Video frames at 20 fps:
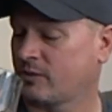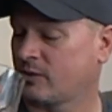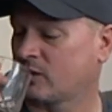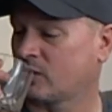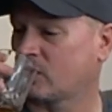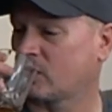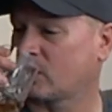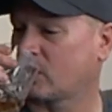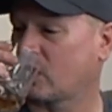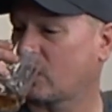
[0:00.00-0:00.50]

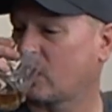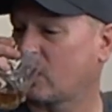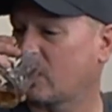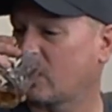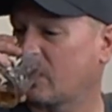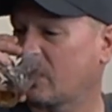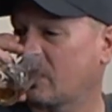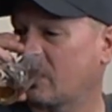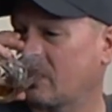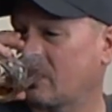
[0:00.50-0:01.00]

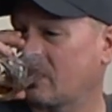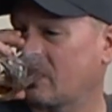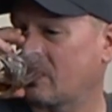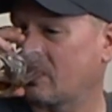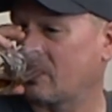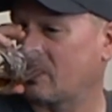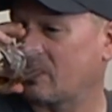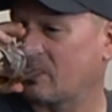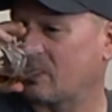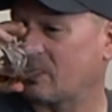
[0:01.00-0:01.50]

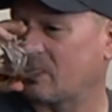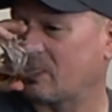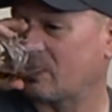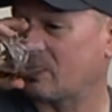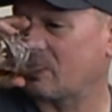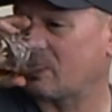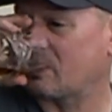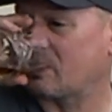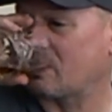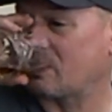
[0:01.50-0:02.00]

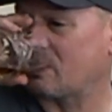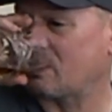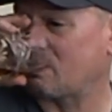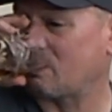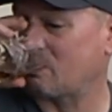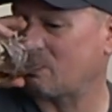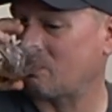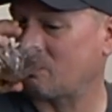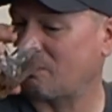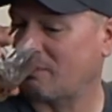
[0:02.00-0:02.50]
This person isn't speaking.